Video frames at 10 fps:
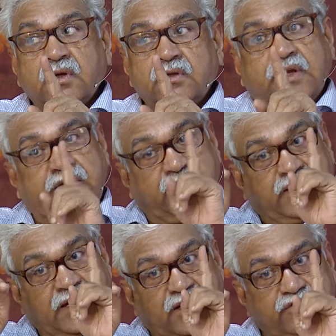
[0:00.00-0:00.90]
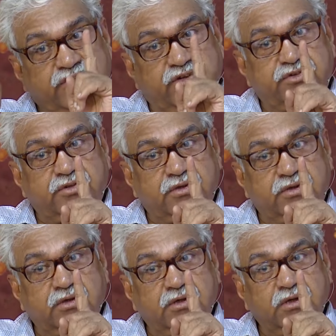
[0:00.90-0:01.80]
That he exists.
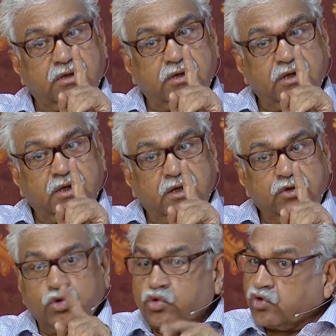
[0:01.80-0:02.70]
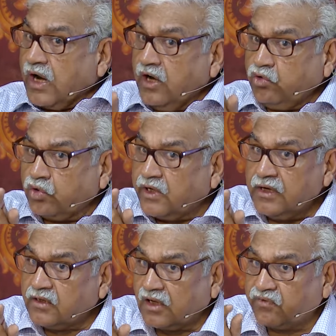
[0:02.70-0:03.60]
You try to
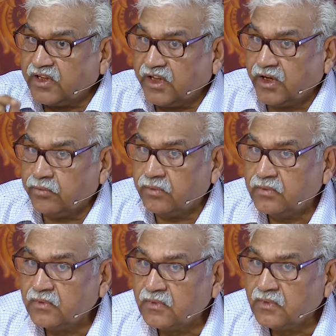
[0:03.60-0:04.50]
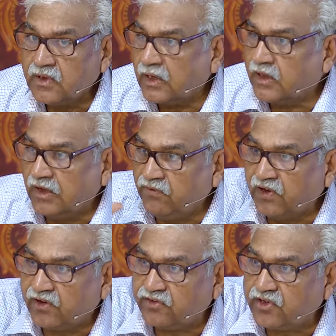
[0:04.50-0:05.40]
tinker with him and he will
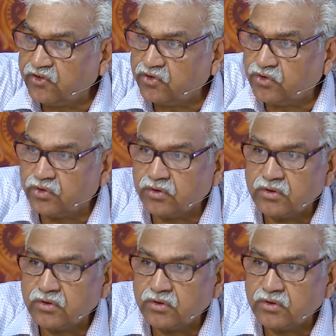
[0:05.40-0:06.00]
resist you.